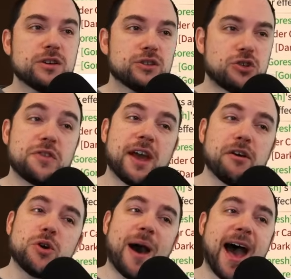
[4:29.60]
So there
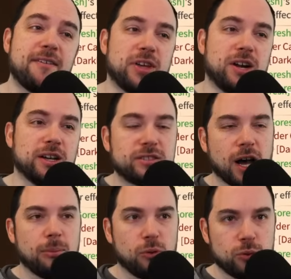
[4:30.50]
you have it. A
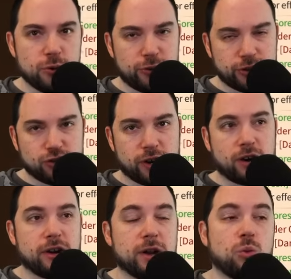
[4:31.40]
double Ruthless
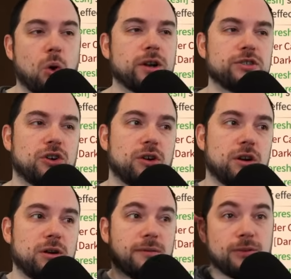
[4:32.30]
trigger in one
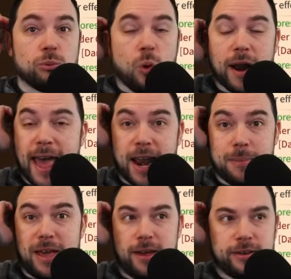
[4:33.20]
turn from one
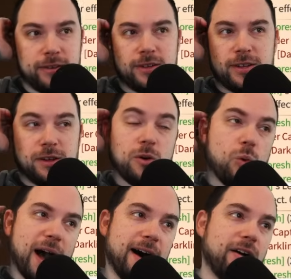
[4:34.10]
enemy.
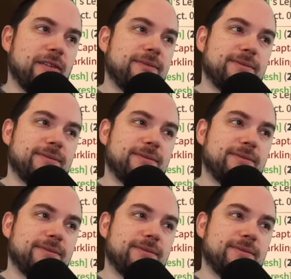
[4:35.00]
Wow.